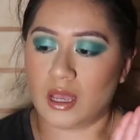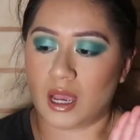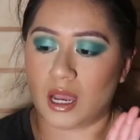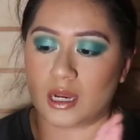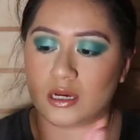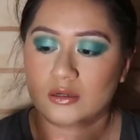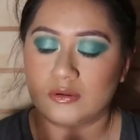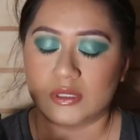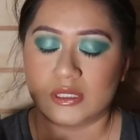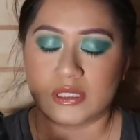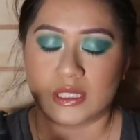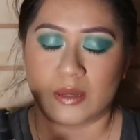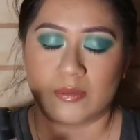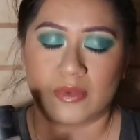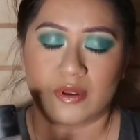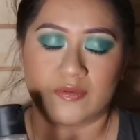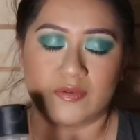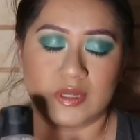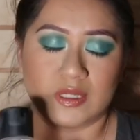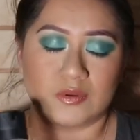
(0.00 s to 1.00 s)
I always set
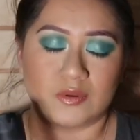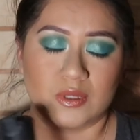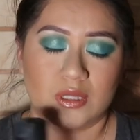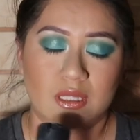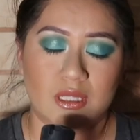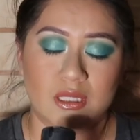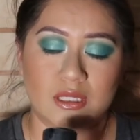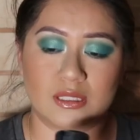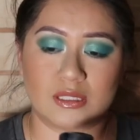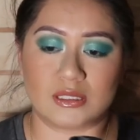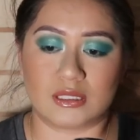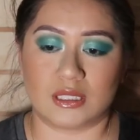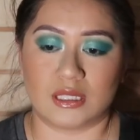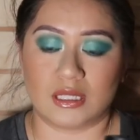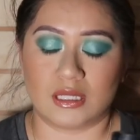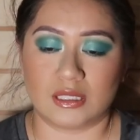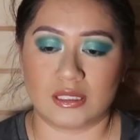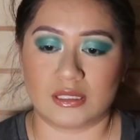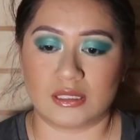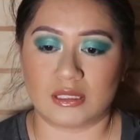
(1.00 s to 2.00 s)
my face with this.
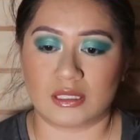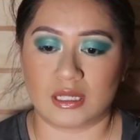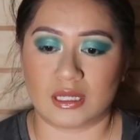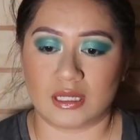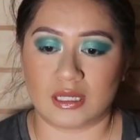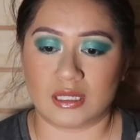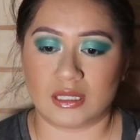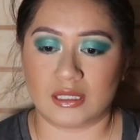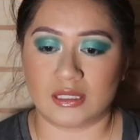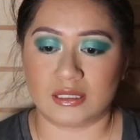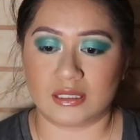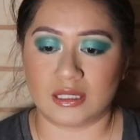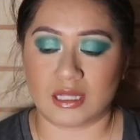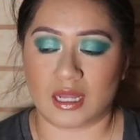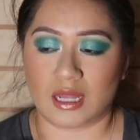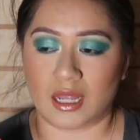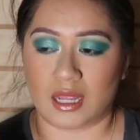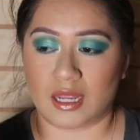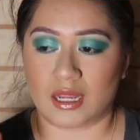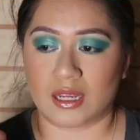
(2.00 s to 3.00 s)
This is
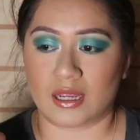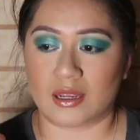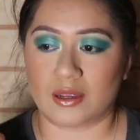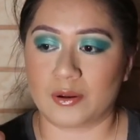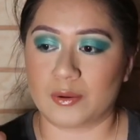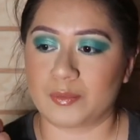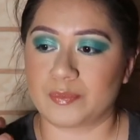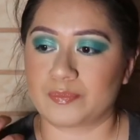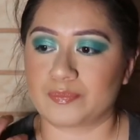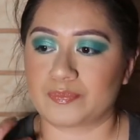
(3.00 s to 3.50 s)
like,